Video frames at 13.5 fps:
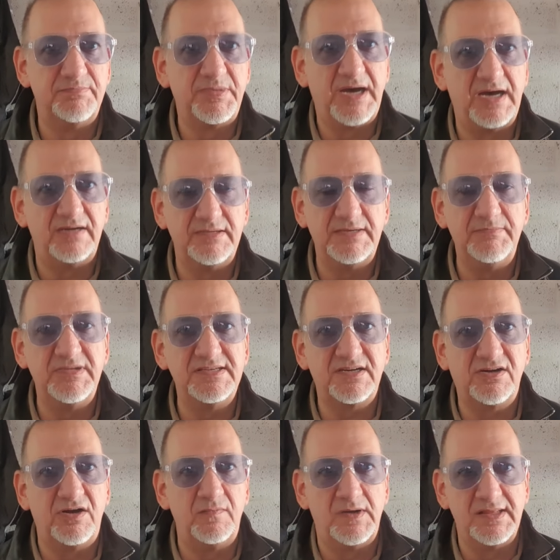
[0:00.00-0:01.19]
but it means I
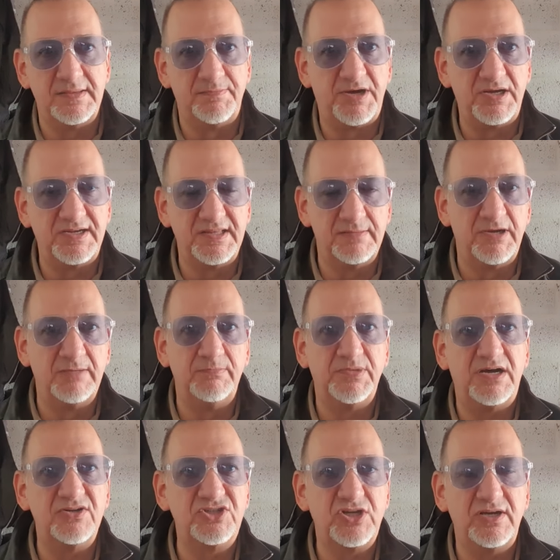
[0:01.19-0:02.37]
can't ride the bike at the moment, but
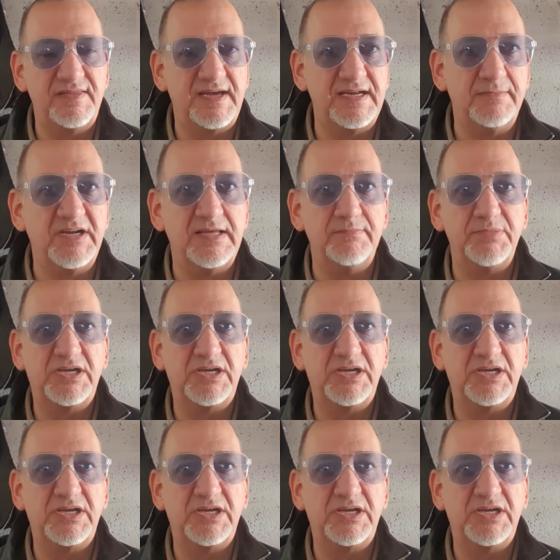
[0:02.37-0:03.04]
I'll show you that in a minute,